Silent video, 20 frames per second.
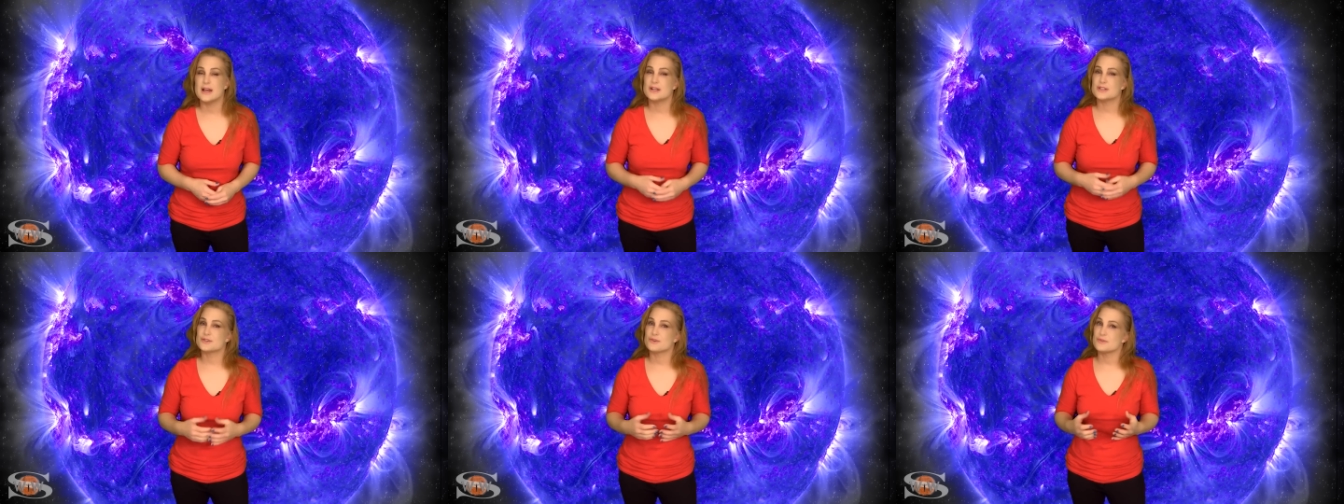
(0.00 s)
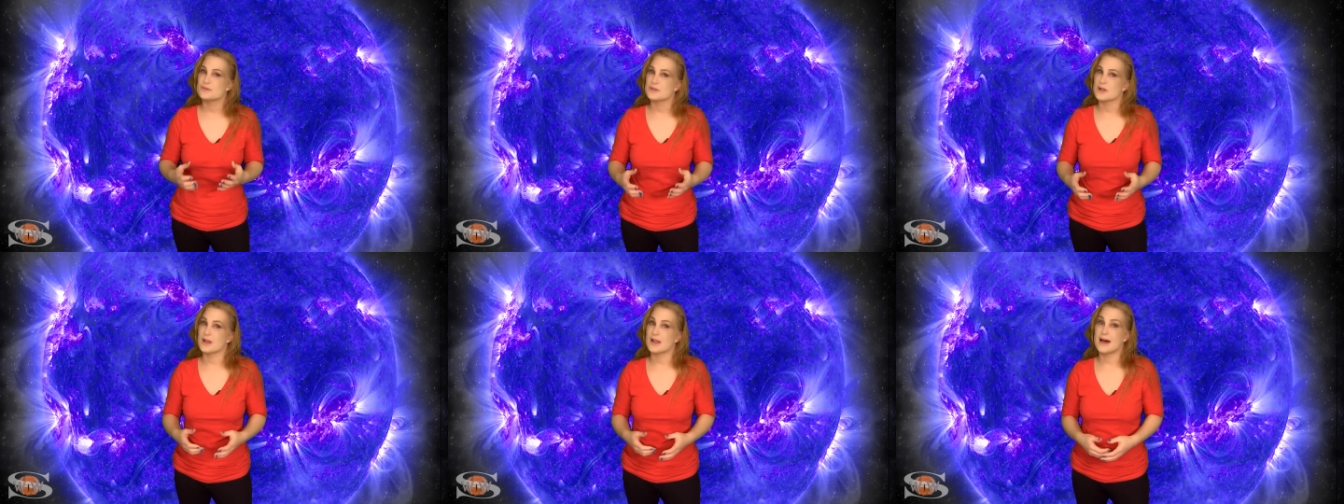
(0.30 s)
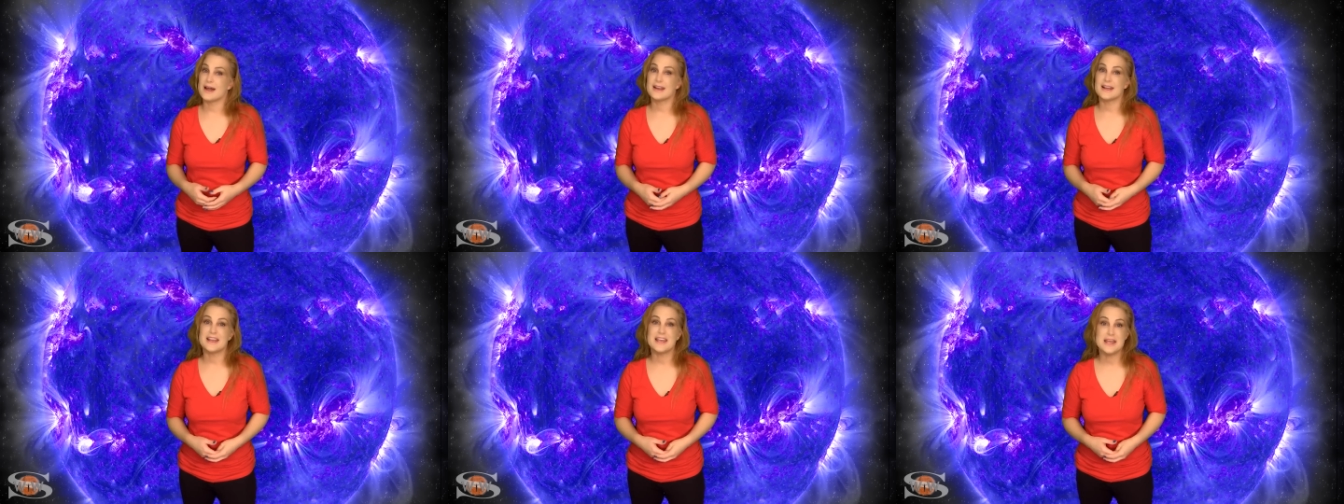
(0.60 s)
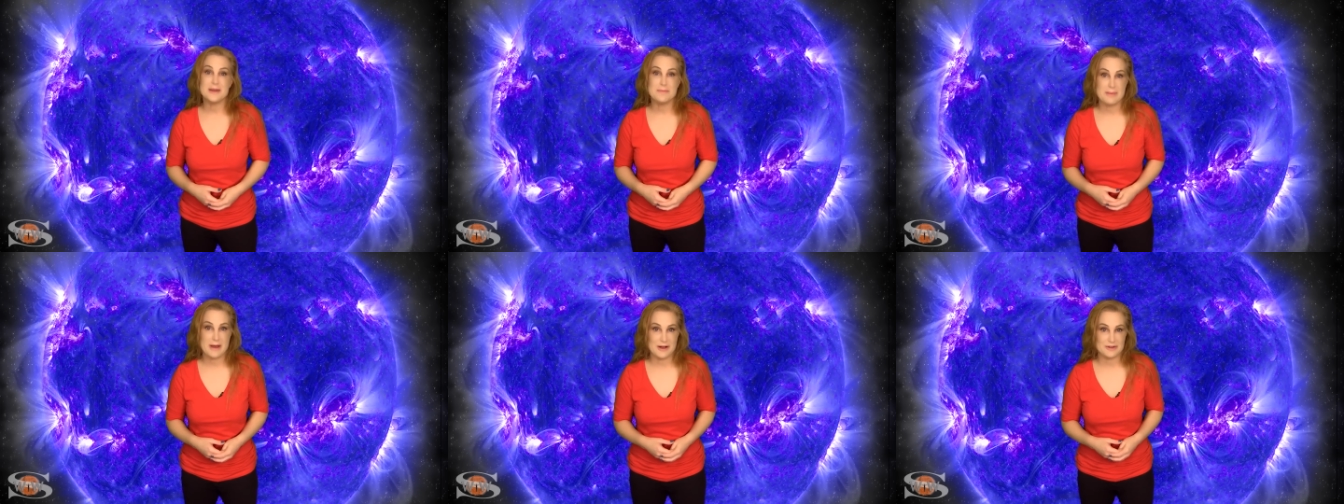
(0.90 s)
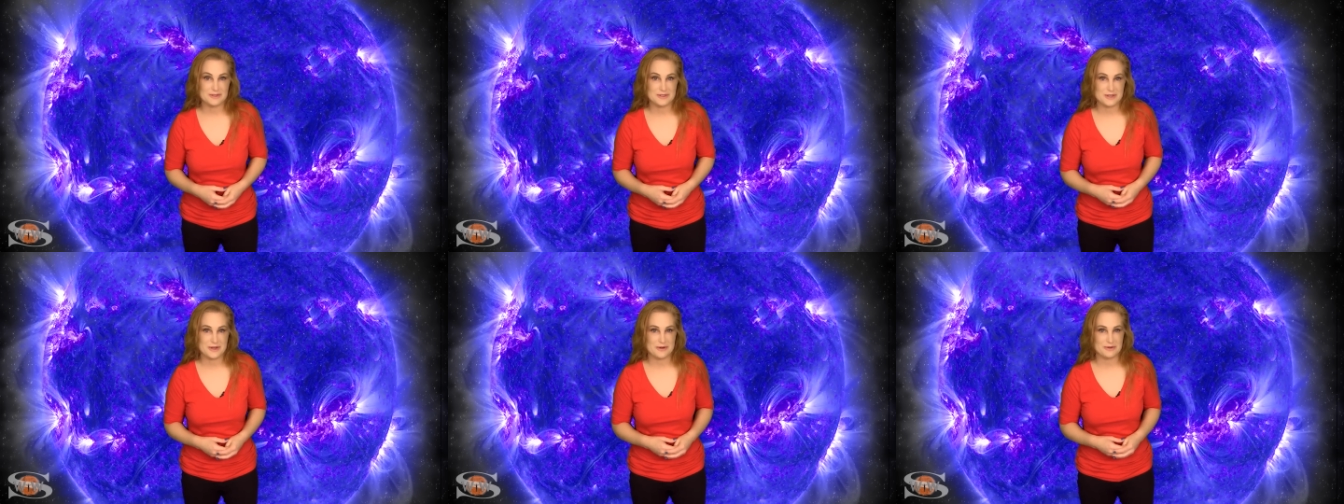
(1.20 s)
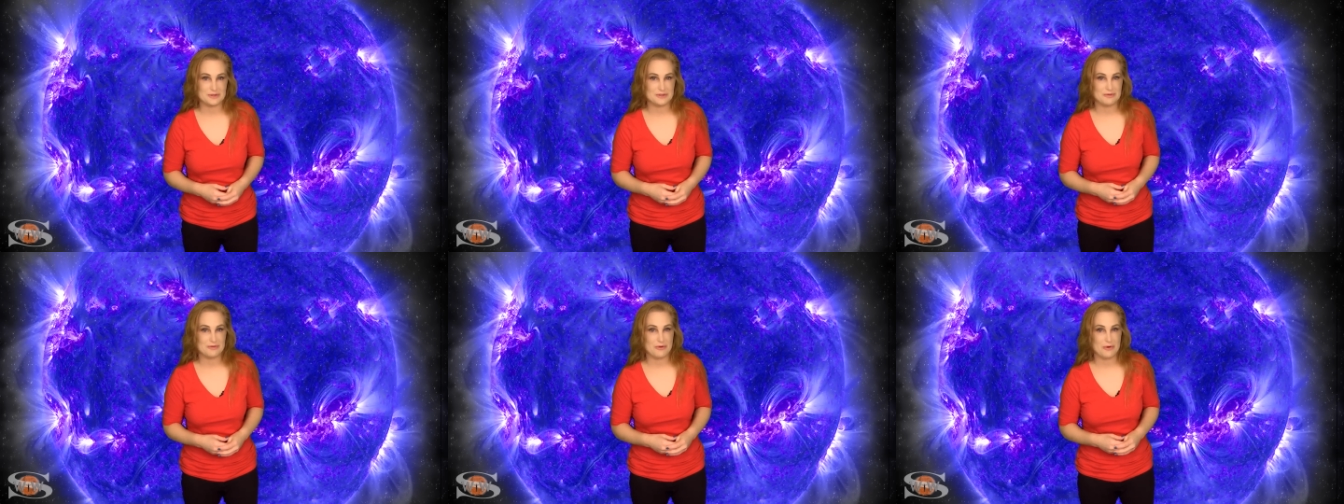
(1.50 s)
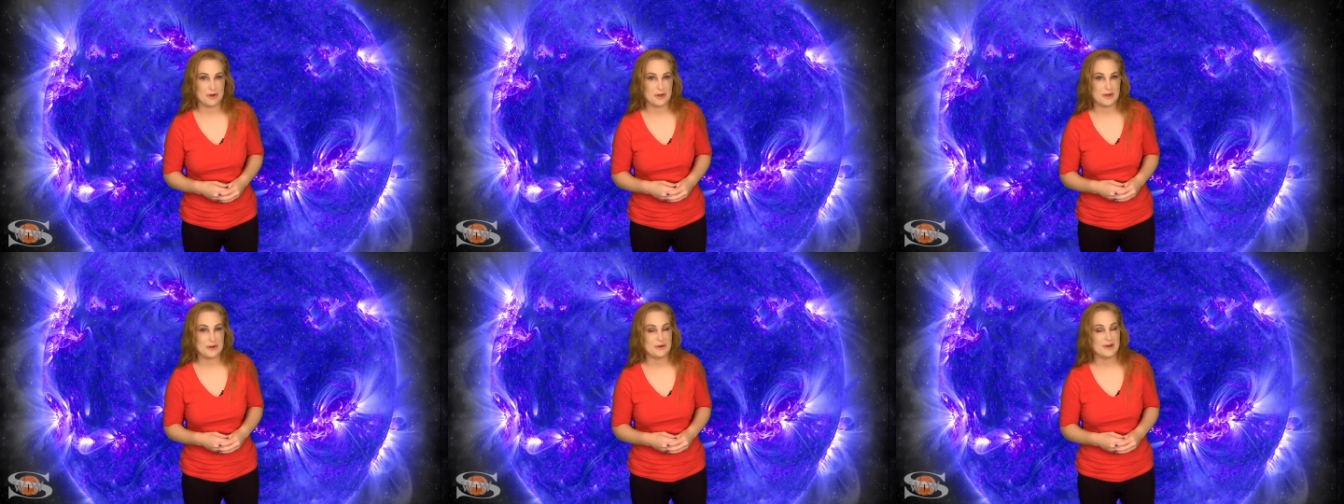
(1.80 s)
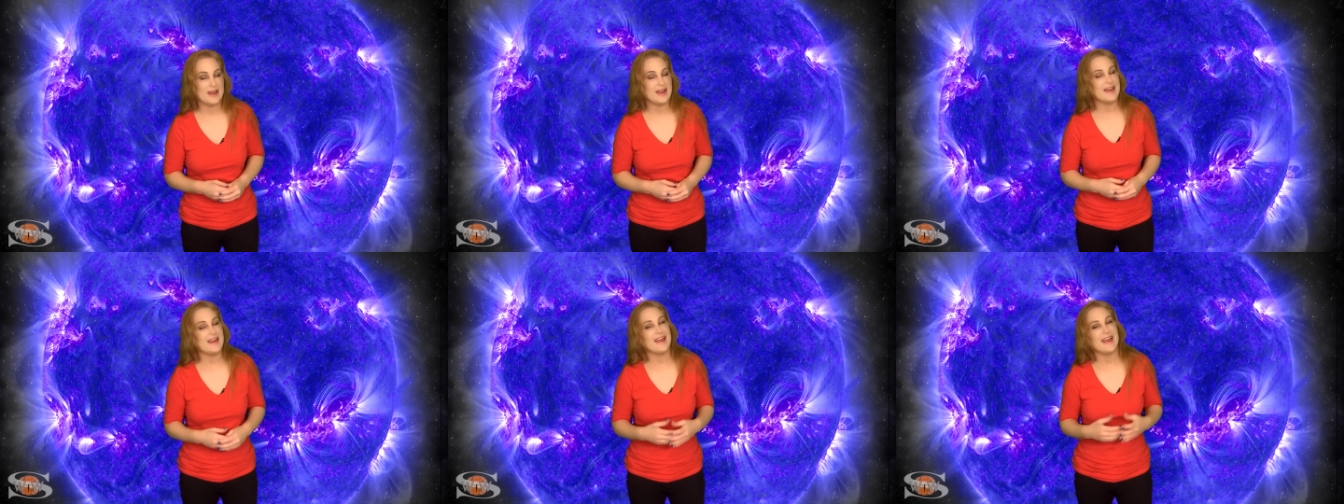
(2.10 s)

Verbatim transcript: So there's a lot of keep out zones for you.